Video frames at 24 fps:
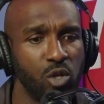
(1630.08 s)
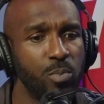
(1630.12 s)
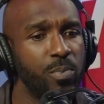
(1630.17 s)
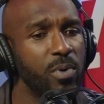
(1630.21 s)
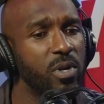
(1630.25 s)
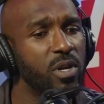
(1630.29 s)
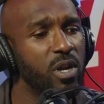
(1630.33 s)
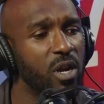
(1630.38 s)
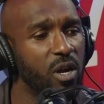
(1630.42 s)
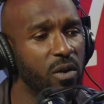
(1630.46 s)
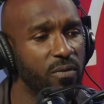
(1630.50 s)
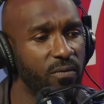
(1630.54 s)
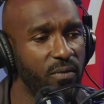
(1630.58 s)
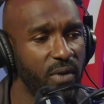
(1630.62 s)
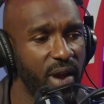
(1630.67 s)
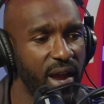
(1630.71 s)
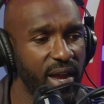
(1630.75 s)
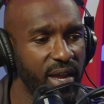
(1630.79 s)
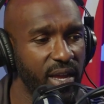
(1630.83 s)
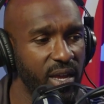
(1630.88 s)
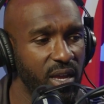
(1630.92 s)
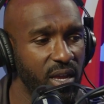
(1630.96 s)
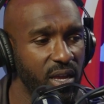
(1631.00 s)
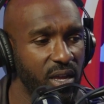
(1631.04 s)
super nerve
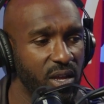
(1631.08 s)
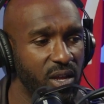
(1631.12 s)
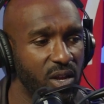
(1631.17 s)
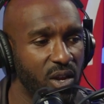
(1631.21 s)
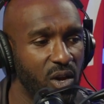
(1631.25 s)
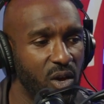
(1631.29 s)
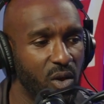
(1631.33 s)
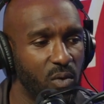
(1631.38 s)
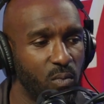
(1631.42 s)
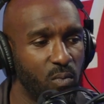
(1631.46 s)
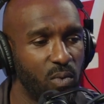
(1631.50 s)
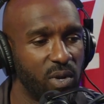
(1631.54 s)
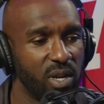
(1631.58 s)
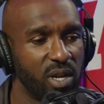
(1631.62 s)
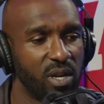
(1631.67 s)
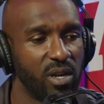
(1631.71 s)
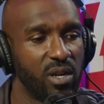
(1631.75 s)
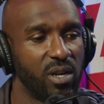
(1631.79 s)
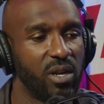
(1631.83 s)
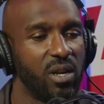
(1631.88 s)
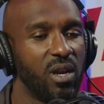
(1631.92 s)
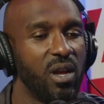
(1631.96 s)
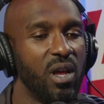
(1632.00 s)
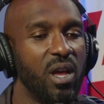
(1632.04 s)
wracking, you know,
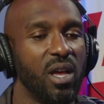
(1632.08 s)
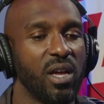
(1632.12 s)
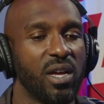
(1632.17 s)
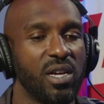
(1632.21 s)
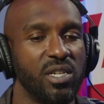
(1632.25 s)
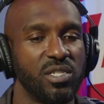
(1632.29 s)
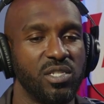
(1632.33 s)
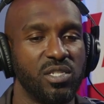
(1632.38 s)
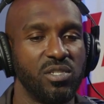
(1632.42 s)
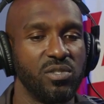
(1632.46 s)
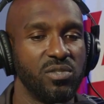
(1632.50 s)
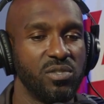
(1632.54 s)
because